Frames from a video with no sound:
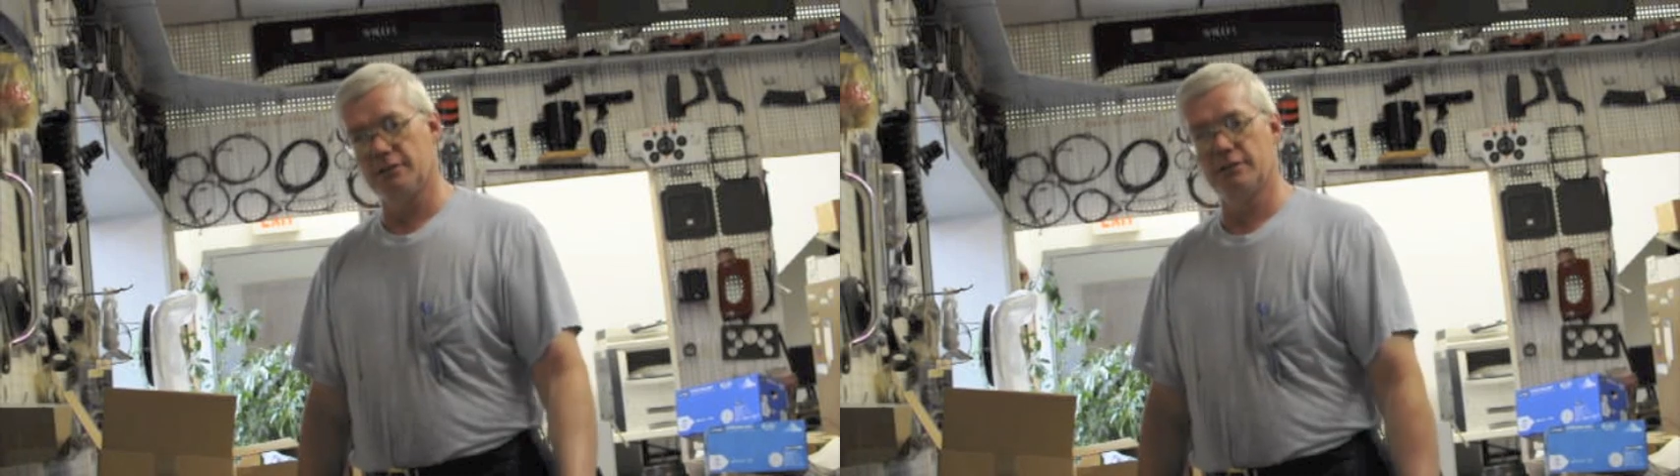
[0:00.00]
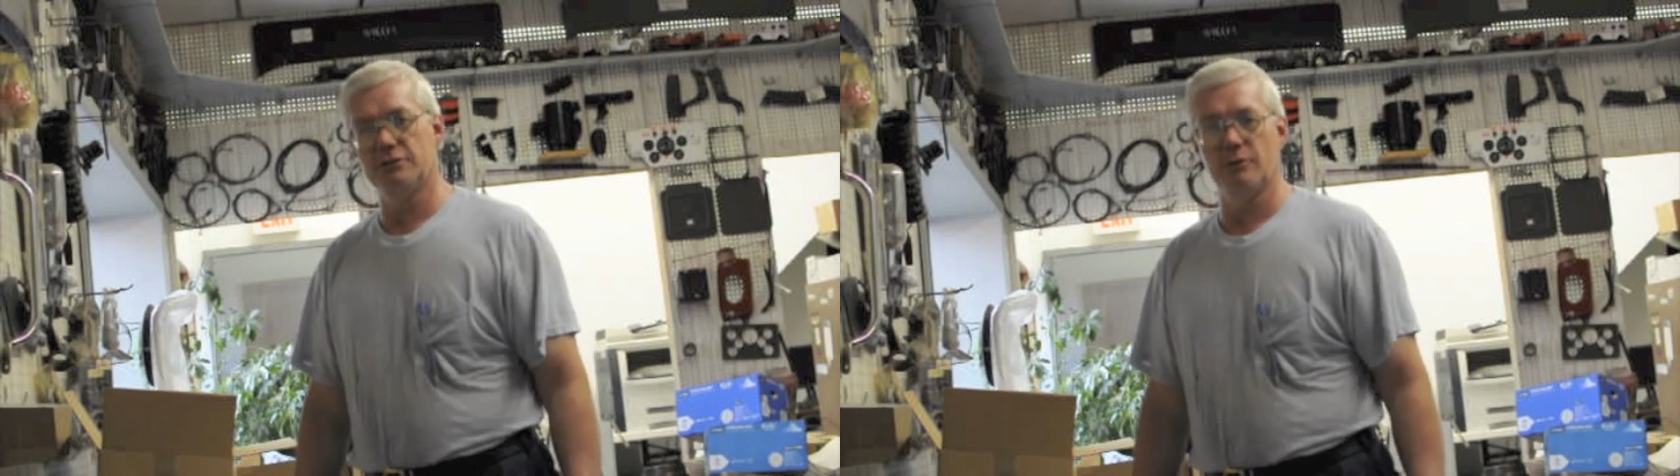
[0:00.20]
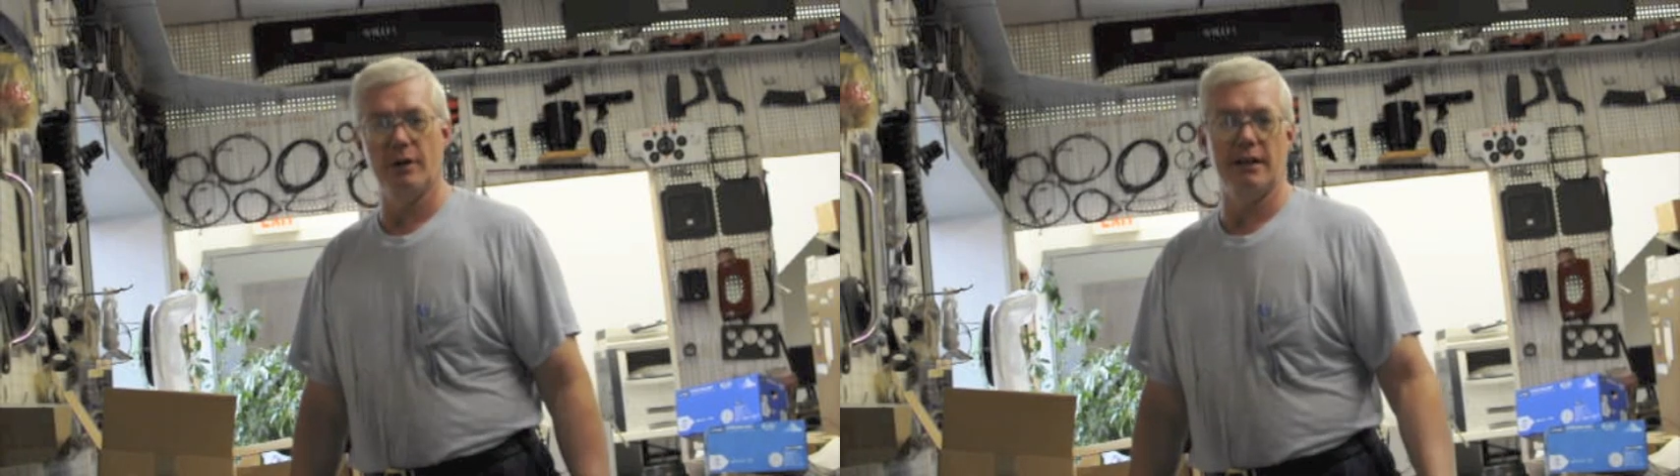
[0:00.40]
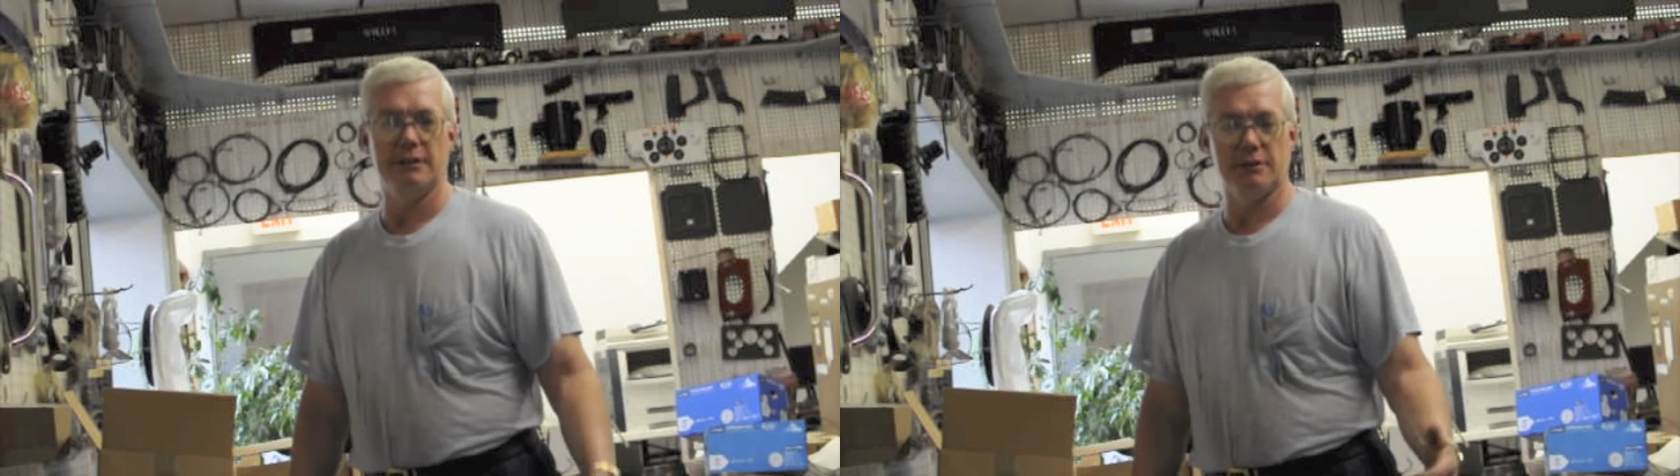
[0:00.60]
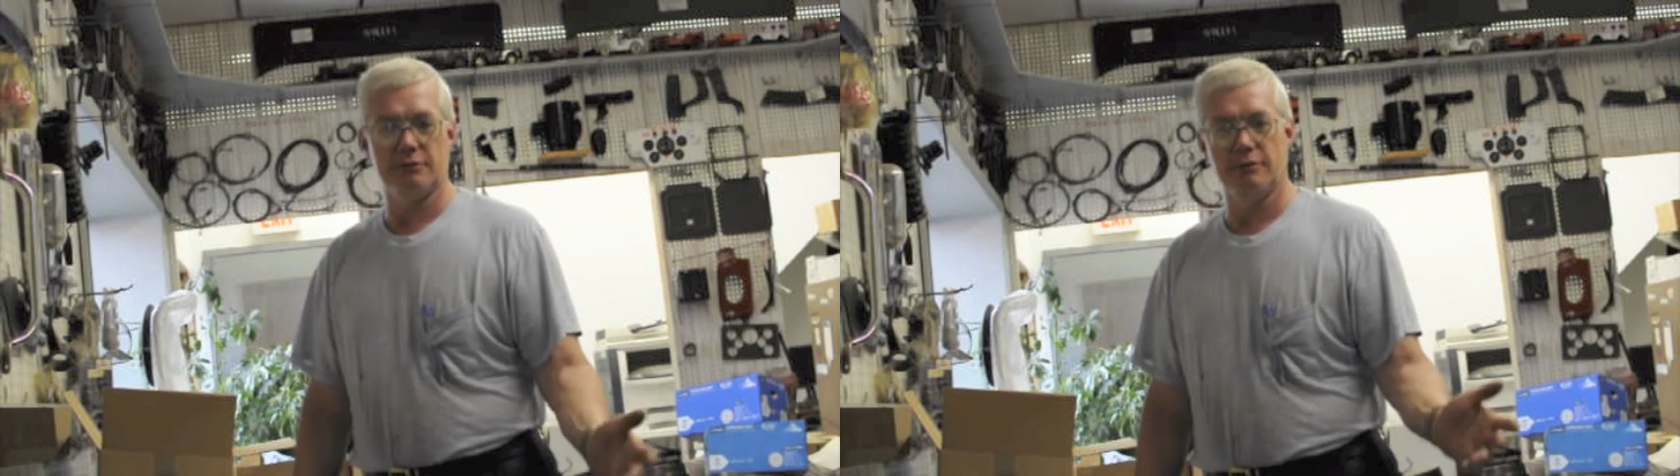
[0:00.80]
the
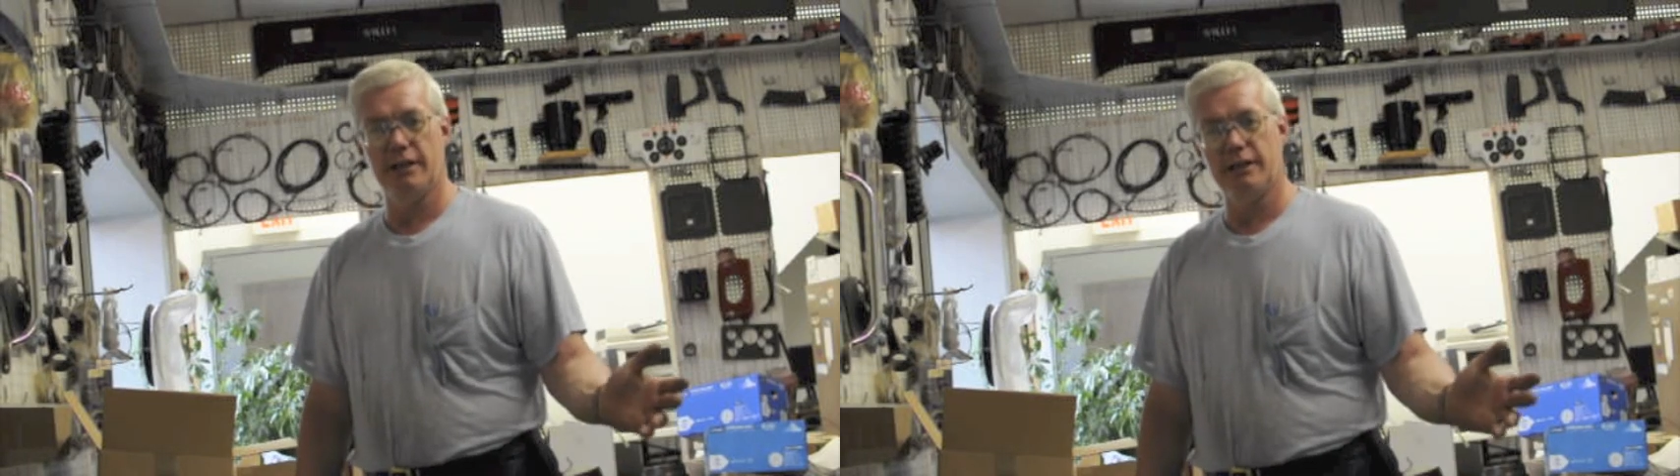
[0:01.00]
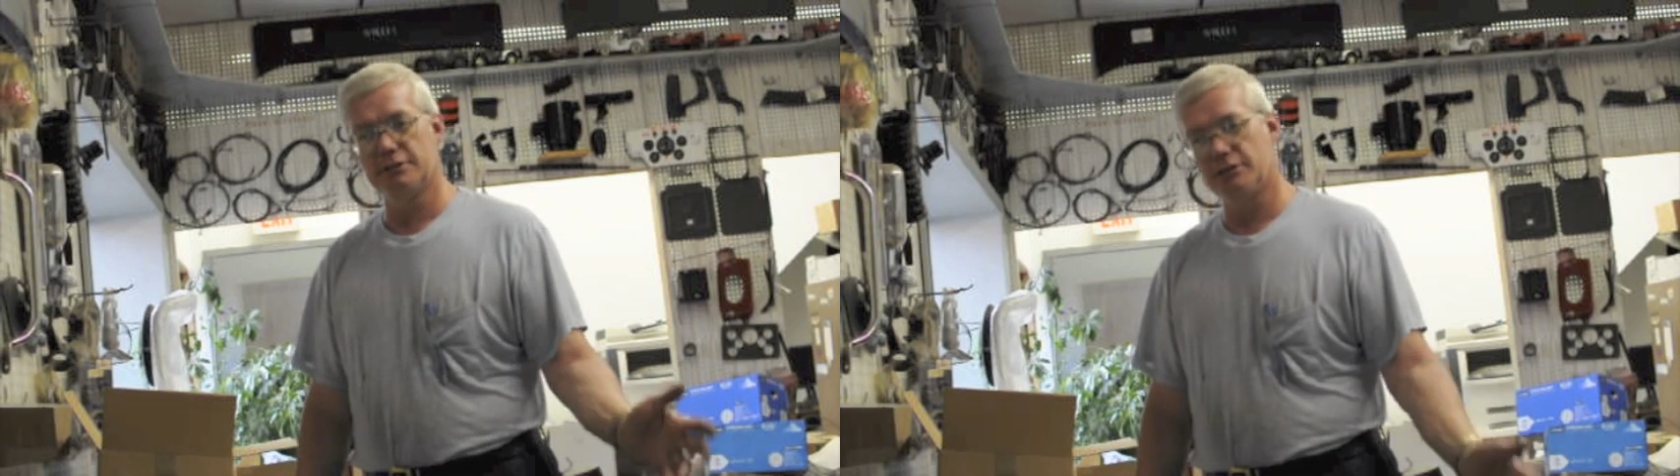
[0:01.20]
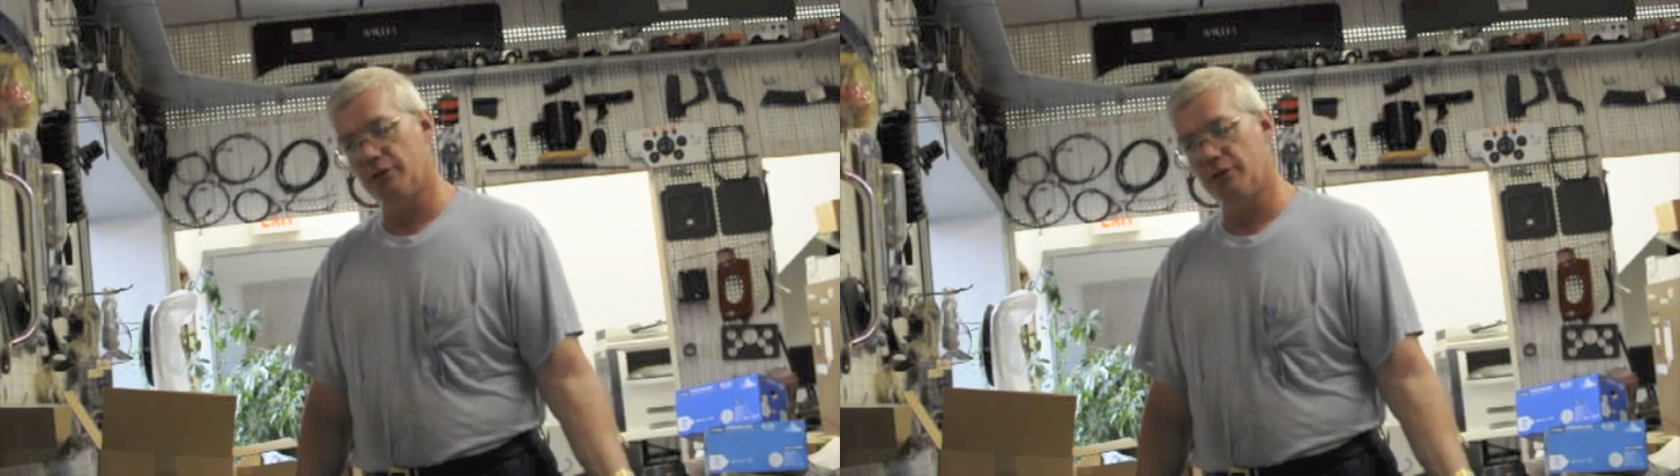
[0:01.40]
2As, the 3As,